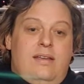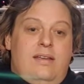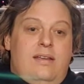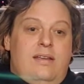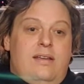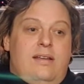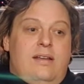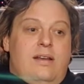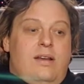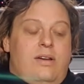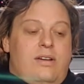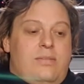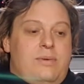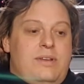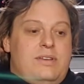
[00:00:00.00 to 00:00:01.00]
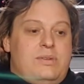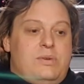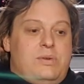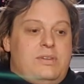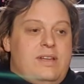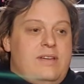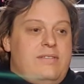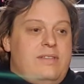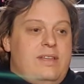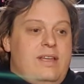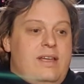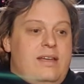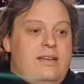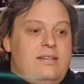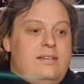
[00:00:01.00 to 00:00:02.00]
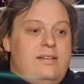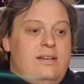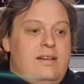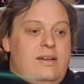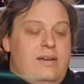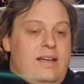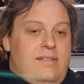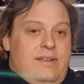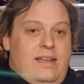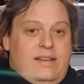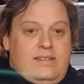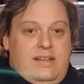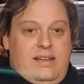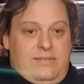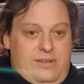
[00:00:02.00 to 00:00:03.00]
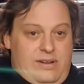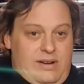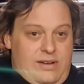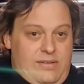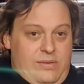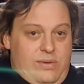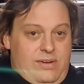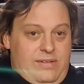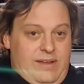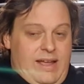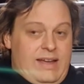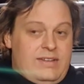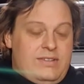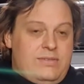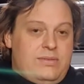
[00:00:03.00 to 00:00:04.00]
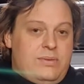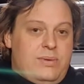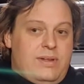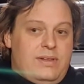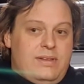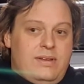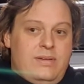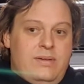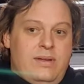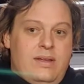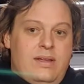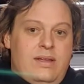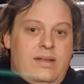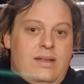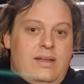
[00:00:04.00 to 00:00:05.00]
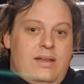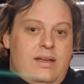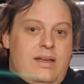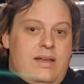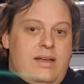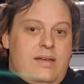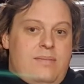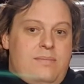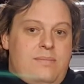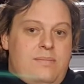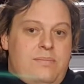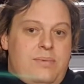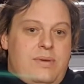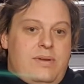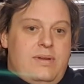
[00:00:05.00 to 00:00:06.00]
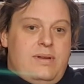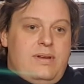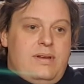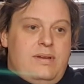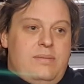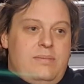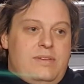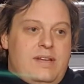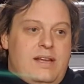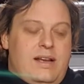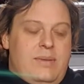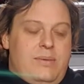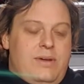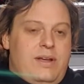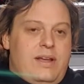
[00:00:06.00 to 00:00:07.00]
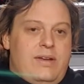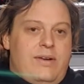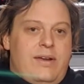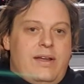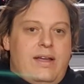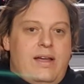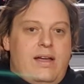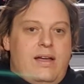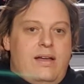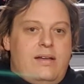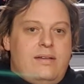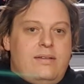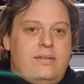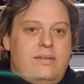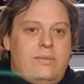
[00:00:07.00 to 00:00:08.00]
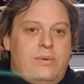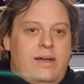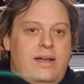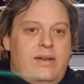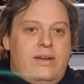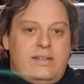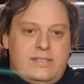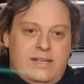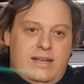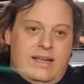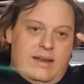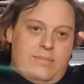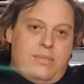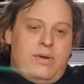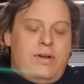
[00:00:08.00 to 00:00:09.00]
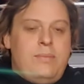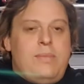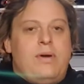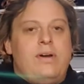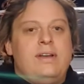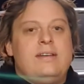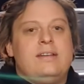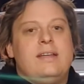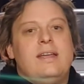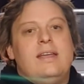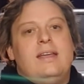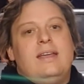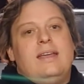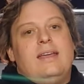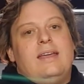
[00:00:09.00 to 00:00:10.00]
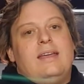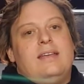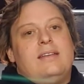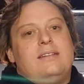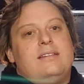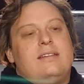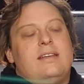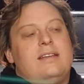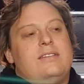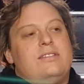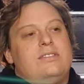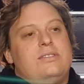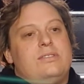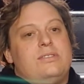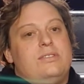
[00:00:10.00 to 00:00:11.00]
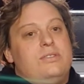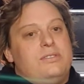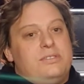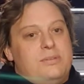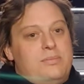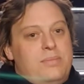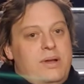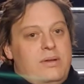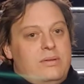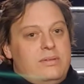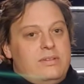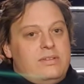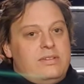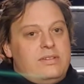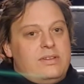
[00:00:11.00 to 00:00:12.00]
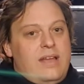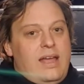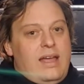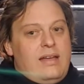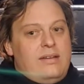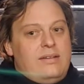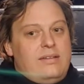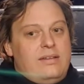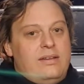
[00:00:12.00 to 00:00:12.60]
like I've been taught over the years, you know, yes, I've got a lot of qualifications for what I do, but particularly working on a car, the way I see it in my mind is it's just nuts and bolts. And